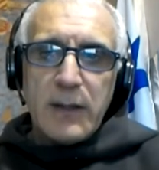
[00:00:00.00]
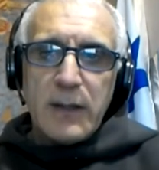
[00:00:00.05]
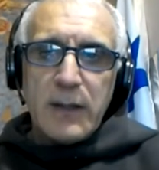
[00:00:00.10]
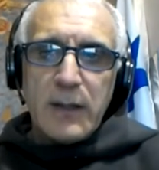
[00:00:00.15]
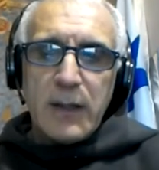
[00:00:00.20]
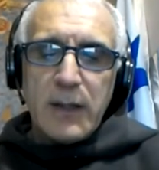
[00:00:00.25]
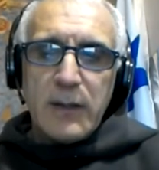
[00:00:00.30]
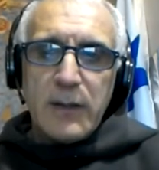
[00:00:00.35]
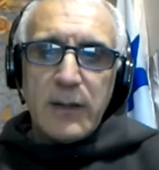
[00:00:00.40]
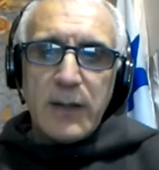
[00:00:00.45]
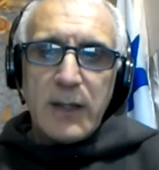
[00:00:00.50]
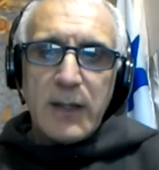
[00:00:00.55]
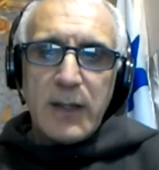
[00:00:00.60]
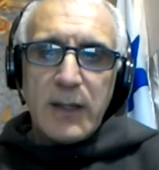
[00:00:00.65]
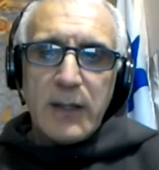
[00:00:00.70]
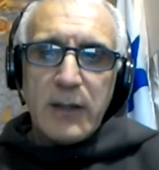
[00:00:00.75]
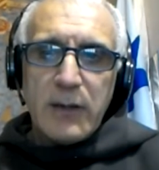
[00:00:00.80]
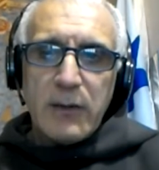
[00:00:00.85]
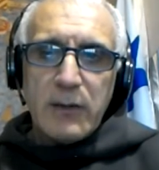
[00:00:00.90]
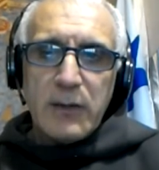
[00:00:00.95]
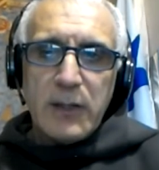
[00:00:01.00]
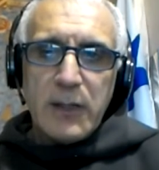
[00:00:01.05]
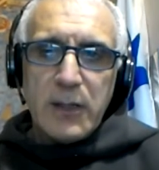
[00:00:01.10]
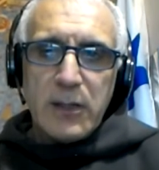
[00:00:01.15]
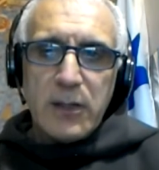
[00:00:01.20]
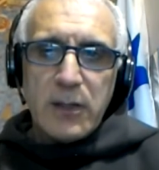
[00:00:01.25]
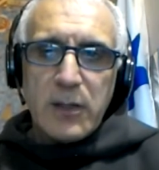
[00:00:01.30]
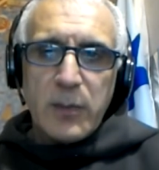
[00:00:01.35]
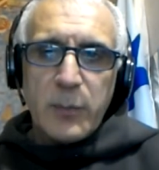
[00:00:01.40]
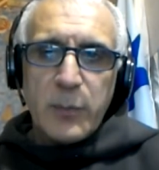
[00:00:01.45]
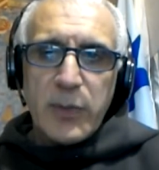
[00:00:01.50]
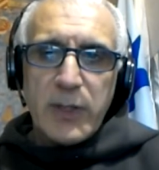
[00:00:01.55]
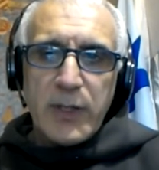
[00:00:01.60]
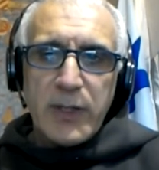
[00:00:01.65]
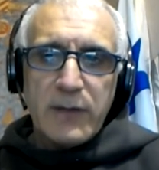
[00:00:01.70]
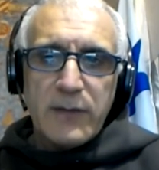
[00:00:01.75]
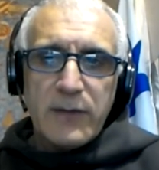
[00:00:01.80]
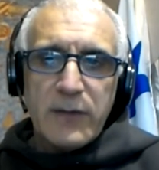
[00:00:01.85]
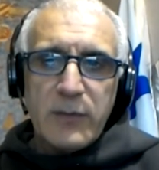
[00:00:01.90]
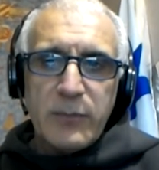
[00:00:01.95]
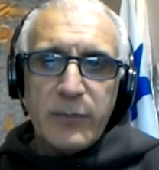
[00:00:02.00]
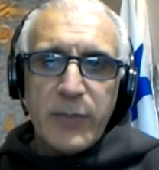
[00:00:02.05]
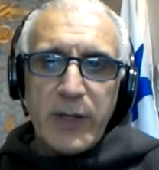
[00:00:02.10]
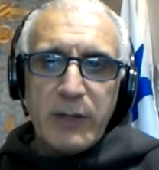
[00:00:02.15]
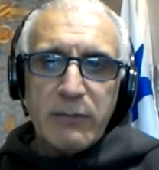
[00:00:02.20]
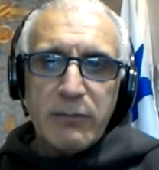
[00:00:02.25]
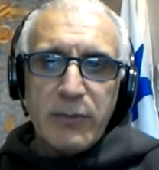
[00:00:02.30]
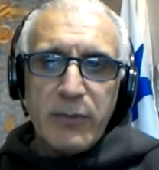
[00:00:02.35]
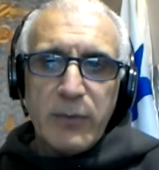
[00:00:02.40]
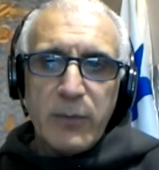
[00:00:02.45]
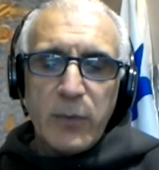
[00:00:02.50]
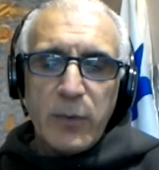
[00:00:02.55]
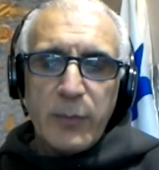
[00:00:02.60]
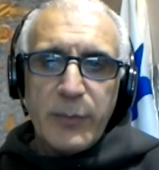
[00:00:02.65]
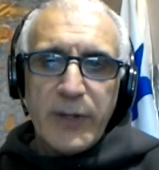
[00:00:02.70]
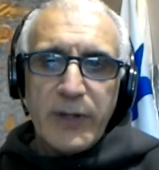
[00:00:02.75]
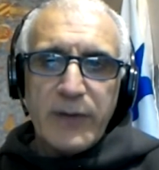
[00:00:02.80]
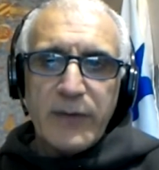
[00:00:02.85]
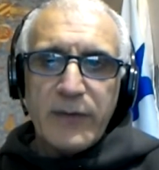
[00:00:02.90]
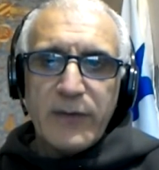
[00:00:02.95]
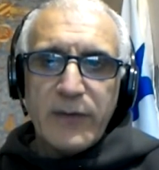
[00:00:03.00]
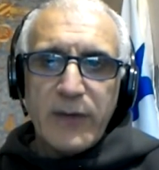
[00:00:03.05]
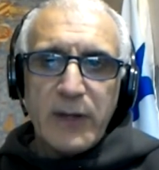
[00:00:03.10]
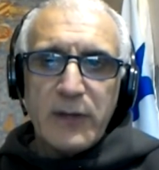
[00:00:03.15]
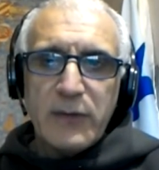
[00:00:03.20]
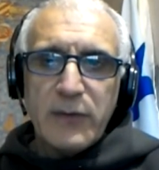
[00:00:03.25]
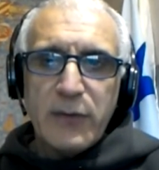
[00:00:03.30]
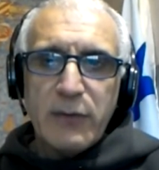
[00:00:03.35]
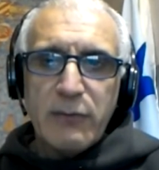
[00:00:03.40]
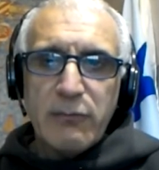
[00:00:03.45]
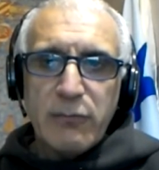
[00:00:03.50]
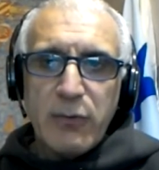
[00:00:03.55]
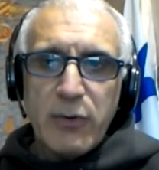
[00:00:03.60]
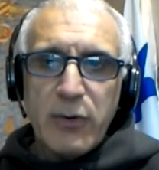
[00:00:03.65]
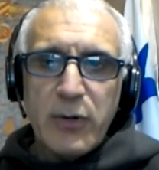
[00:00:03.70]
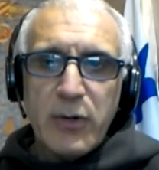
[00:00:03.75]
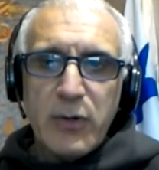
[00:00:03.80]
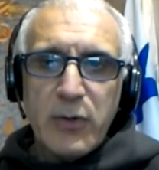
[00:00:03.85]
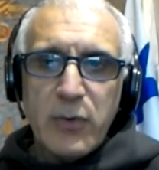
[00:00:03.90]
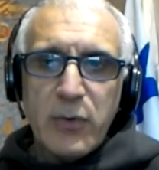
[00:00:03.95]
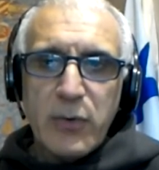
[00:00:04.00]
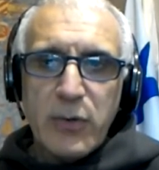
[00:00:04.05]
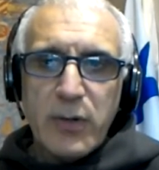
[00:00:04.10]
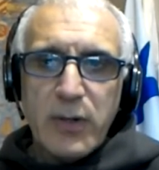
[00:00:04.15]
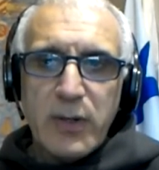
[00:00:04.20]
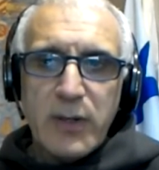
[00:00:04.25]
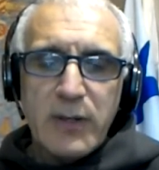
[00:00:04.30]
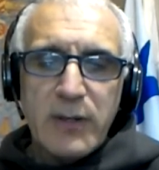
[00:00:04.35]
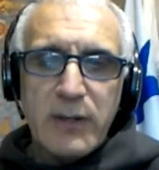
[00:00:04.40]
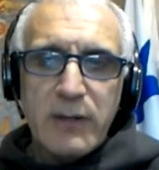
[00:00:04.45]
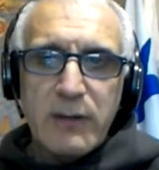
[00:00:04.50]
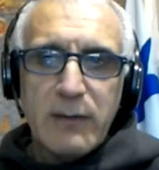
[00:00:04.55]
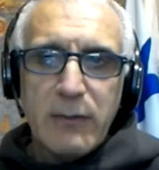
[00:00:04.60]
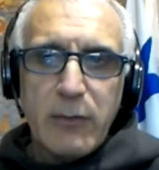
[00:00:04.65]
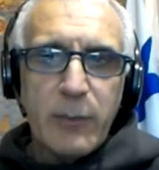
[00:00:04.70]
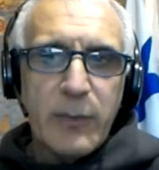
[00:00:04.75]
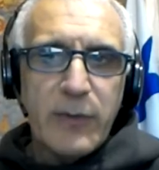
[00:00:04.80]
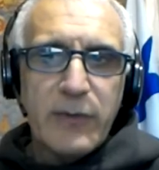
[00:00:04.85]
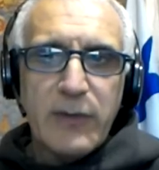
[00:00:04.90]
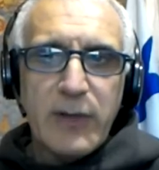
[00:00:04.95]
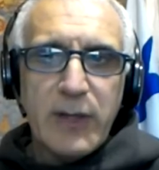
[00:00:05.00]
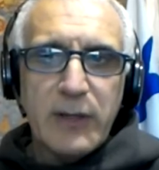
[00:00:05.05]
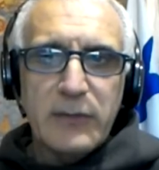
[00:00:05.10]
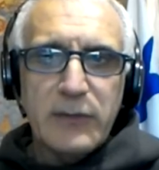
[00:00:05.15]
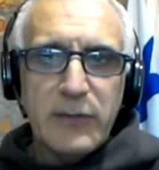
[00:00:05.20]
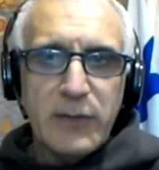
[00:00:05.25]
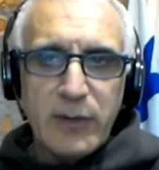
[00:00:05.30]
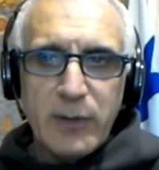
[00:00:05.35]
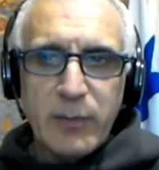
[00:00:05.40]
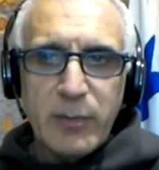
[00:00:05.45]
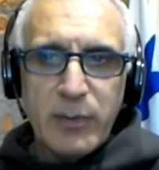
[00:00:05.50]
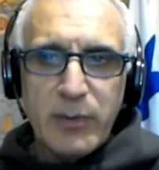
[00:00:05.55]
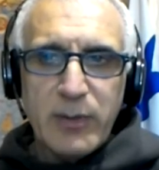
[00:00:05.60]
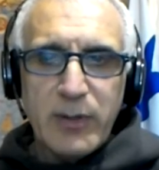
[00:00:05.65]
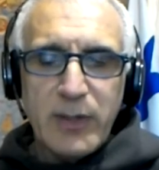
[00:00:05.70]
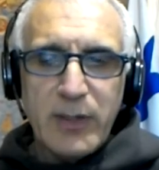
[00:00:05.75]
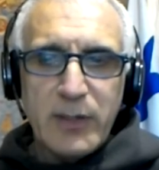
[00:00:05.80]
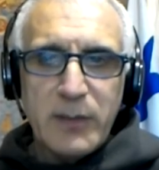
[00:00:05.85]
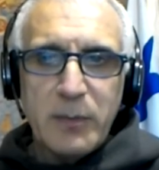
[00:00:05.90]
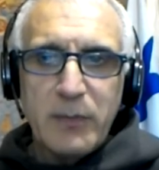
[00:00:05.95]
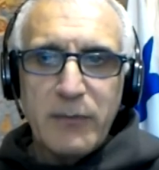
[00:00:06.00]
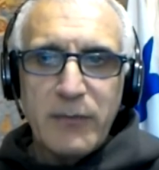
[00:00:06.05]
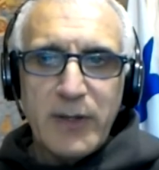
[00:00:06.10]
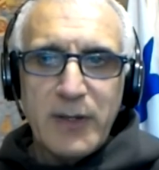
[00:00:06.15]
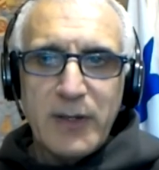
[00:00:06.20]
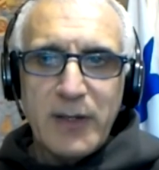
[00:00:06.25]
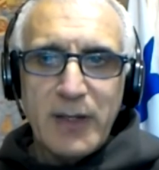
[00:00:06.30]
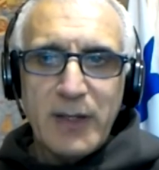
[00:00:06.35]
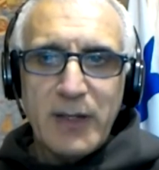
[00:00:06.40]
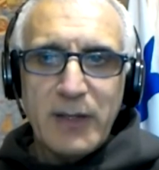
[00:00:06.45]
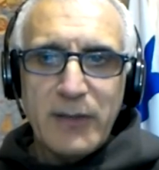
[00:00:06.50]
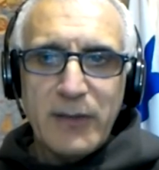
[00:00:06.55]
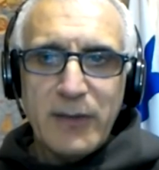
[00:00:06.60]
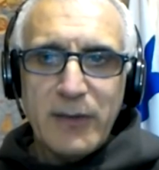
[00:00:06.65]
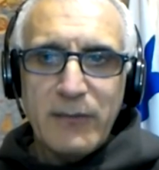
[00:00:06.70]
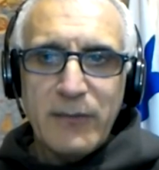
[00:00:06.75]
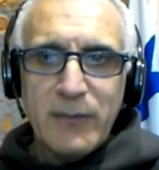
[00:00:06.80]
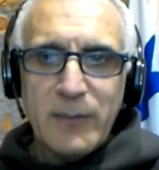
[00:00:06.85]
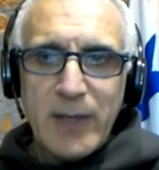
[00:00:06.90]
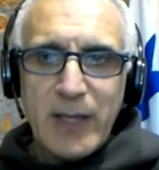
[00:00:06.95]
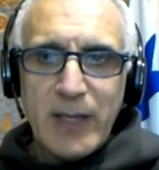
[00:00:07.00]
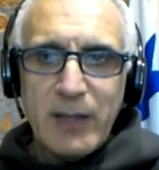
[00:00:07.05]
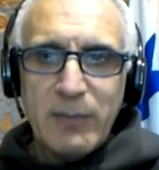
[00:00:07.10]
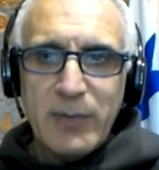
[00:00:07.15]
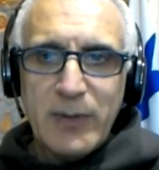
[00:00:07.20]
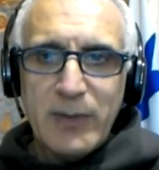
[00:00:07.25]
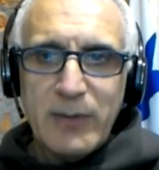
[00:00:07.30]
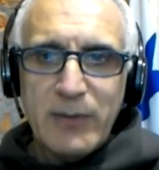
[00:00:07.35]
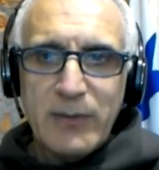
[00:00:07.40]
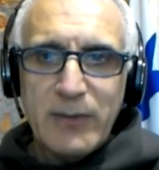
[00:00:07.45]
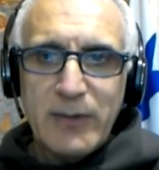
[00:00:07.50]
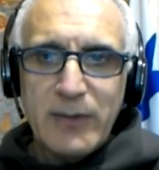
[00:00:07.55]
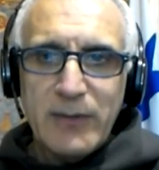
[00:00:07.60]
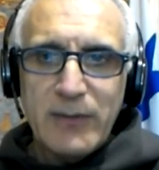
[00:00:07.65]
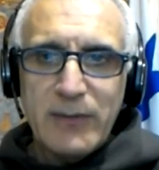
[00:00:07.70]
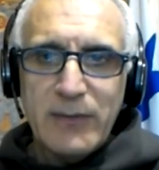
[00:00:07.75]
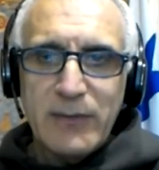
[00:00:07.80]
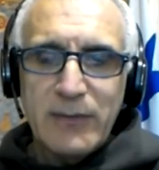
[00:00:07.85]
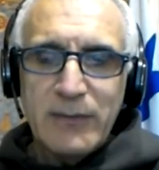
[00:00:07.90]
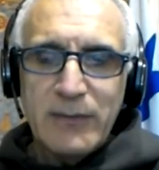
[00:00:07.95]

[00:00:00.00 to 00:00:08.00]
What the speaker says: And then I hear legal complaints in Beirut were being sent to the wrong court and almost like deliberately to prevent anything from happening on this.